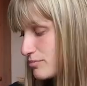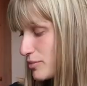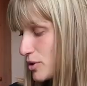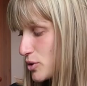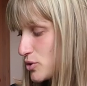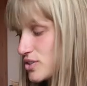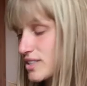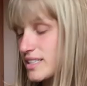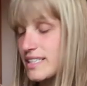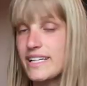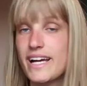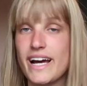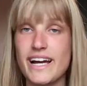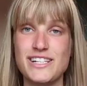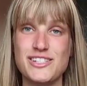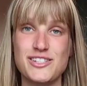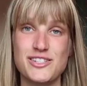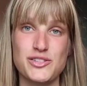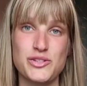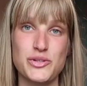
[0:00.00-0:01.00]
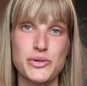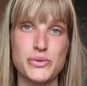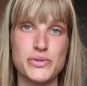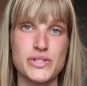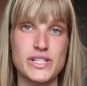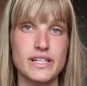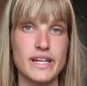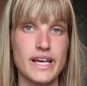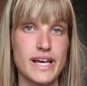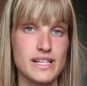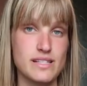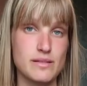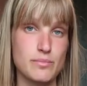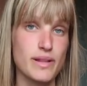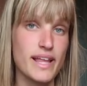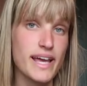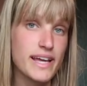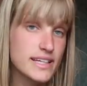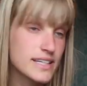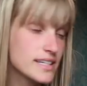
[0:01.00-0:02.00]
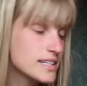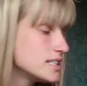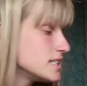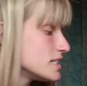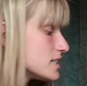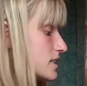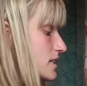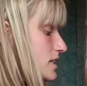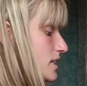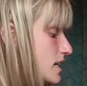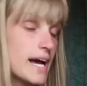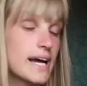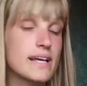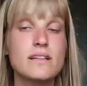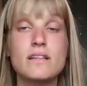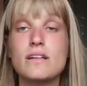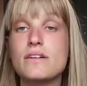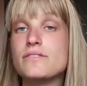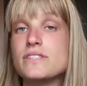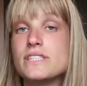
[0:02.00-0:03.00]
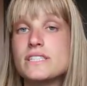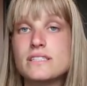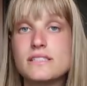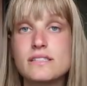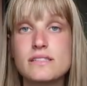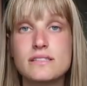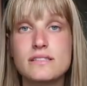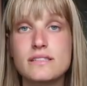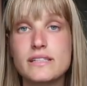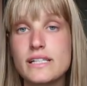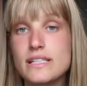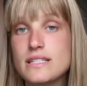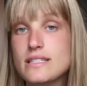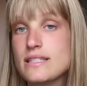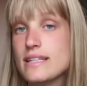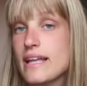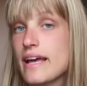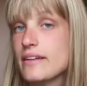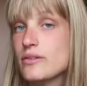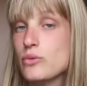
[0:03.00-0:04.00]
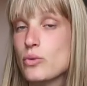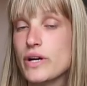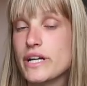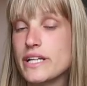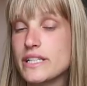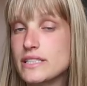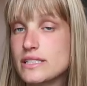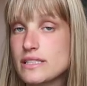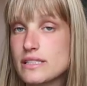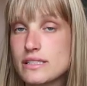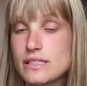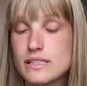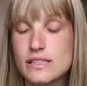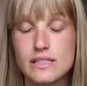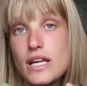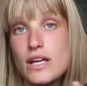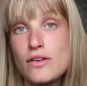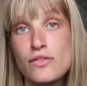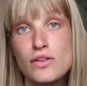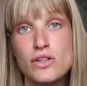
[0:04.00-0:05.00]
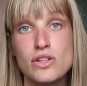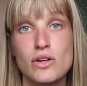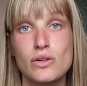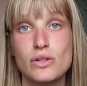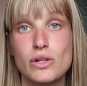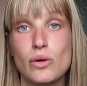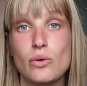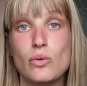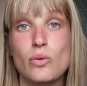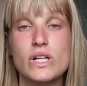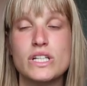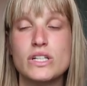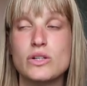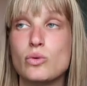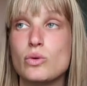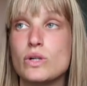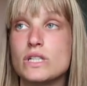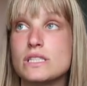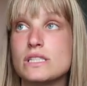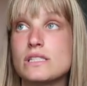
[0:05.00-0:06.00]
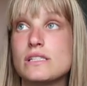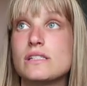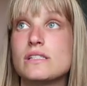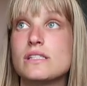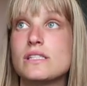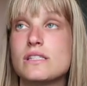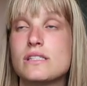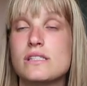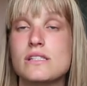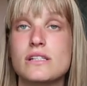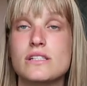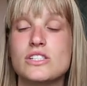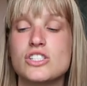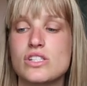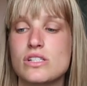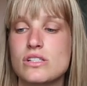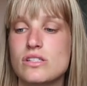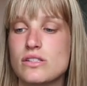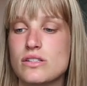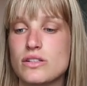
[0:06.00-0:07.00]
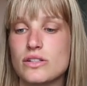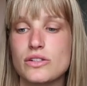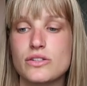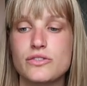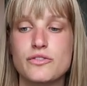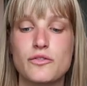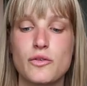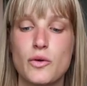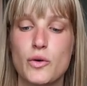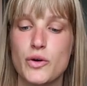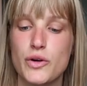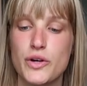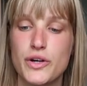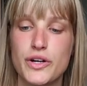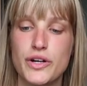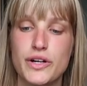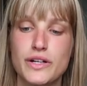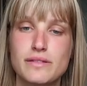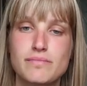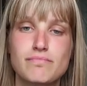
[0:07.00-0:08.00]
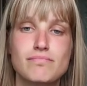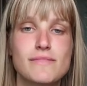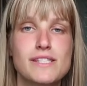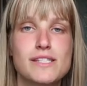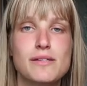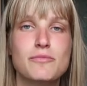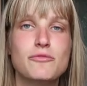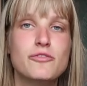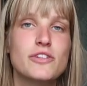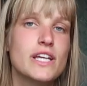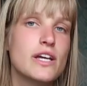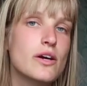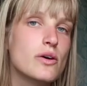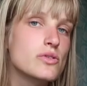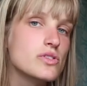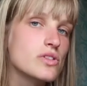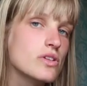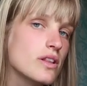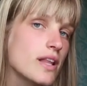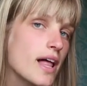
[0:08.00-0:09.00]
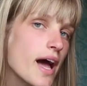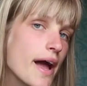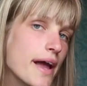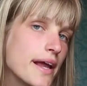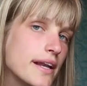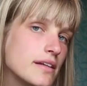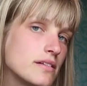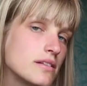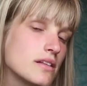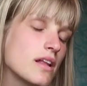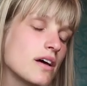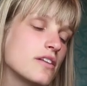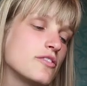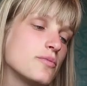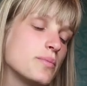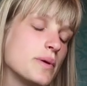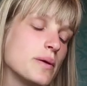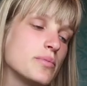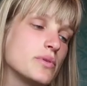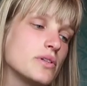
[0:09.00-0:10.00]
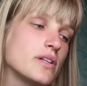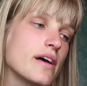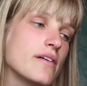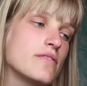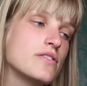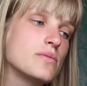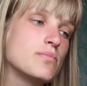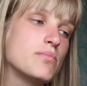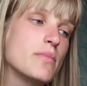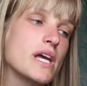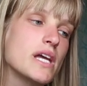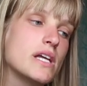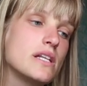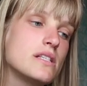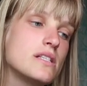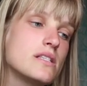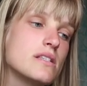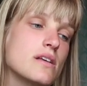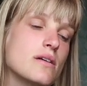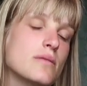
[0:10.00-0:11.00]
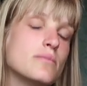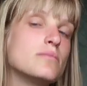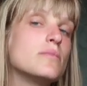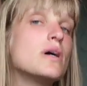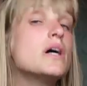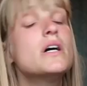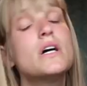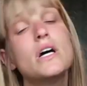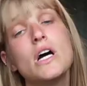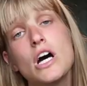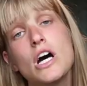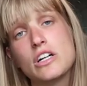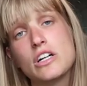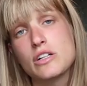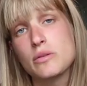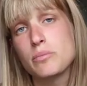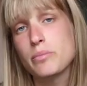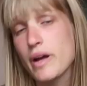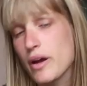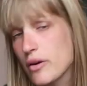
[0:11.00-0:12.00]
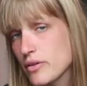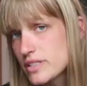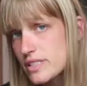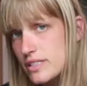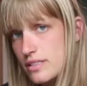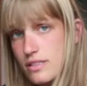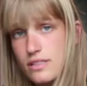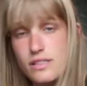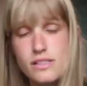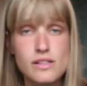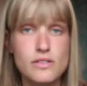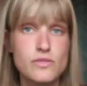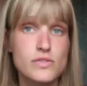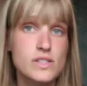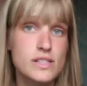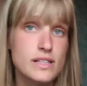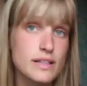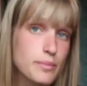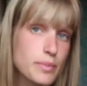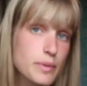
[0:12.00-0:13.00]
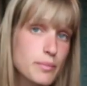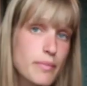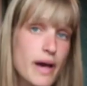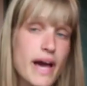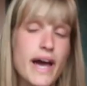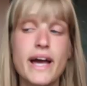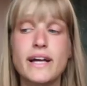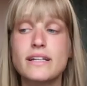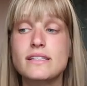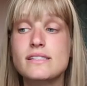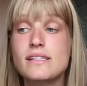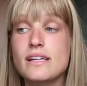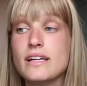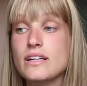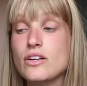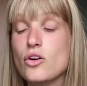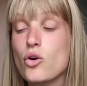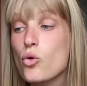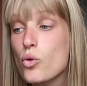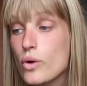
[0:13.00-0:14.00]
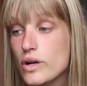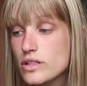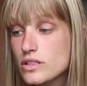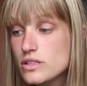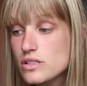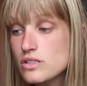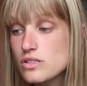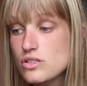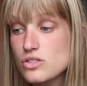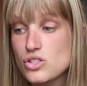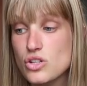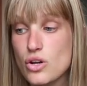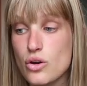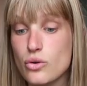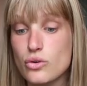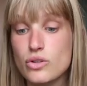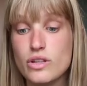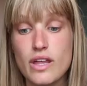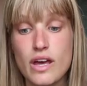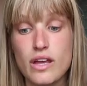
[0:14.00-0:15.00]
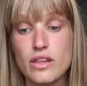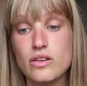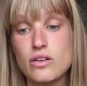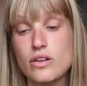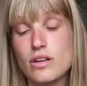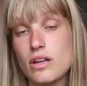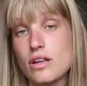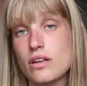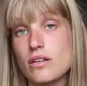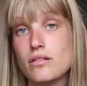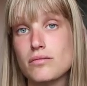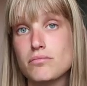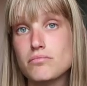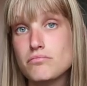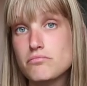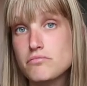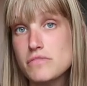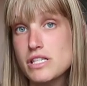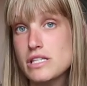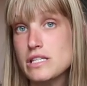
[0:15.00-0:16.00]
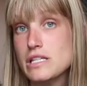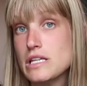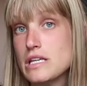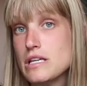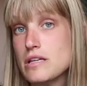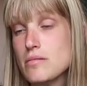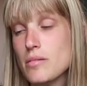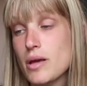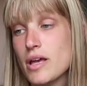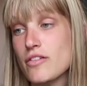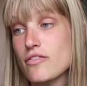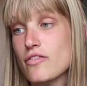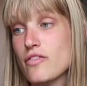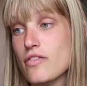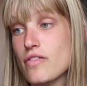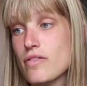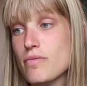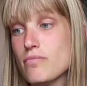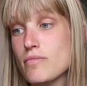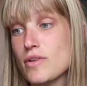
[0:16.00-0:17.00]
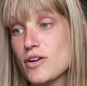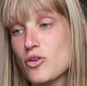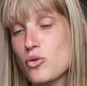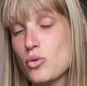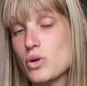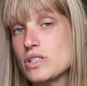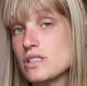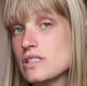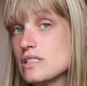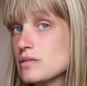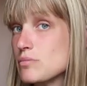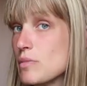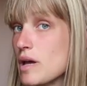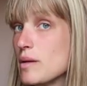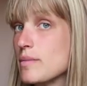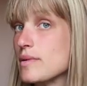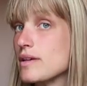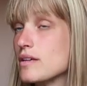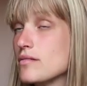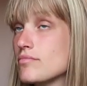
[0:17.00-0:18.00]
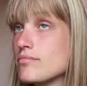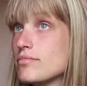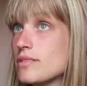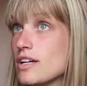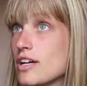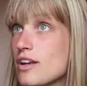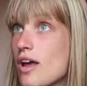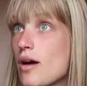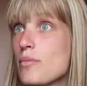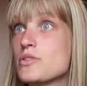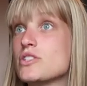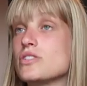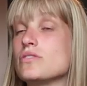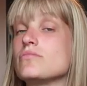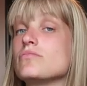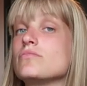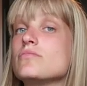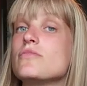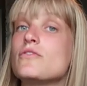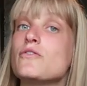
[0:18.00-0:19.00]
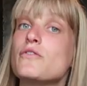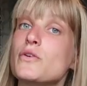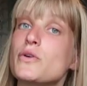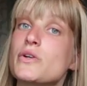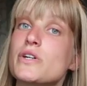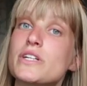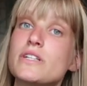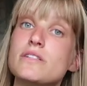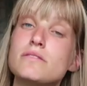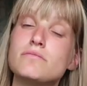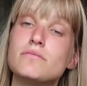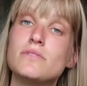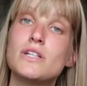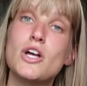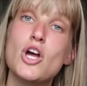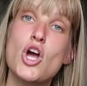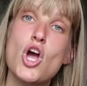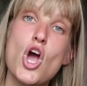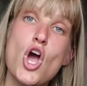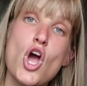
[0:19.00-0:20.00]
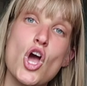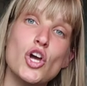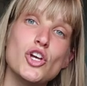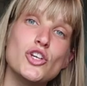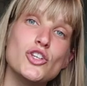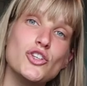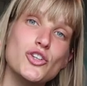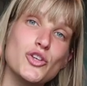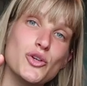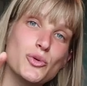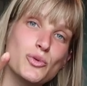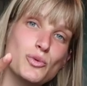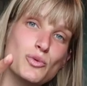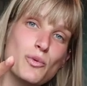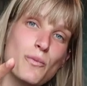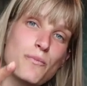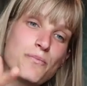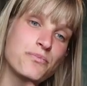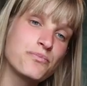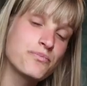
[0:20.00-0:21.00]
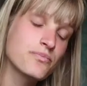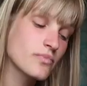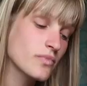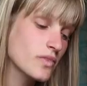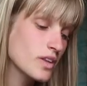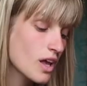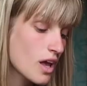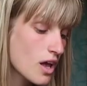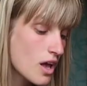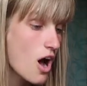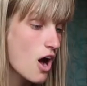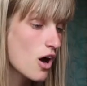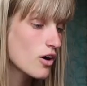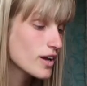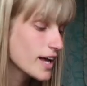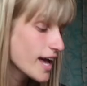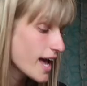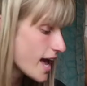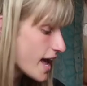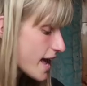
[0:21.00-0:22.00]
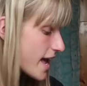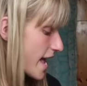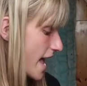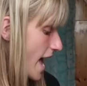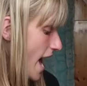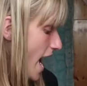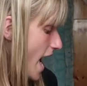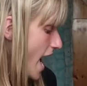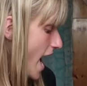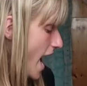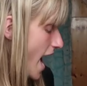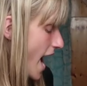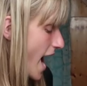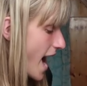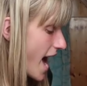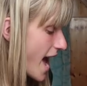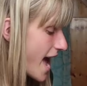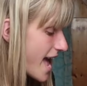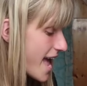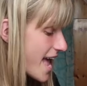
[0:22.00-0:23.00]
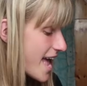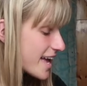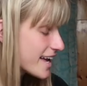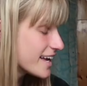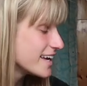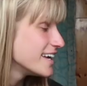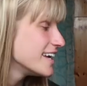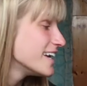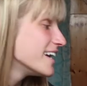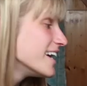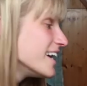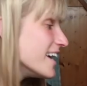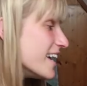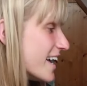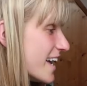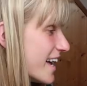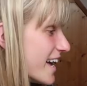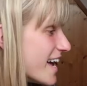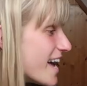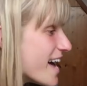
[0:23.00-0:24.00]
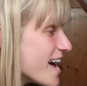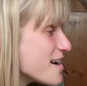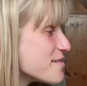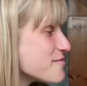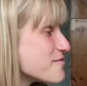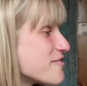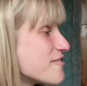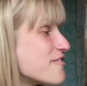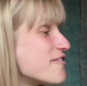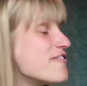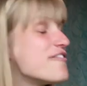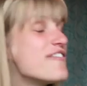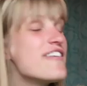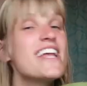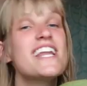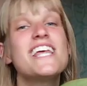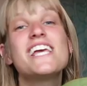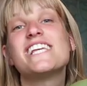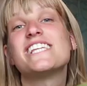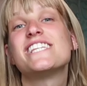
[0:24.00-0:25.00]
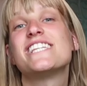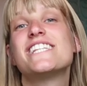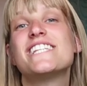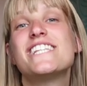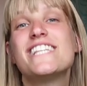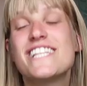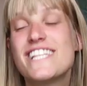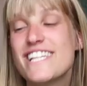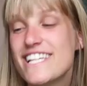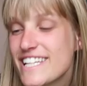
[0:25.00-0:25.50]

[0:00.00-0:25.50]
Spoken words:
Mostly I just use it as a blanket. I love it. It's lightweight. If you don't know what a quilt is, just look for some videos online. A lot of people have made some comparisons of sleeping bags and quilts, so then you can see if a quilt is maybe an option for you. Okay, I am finished.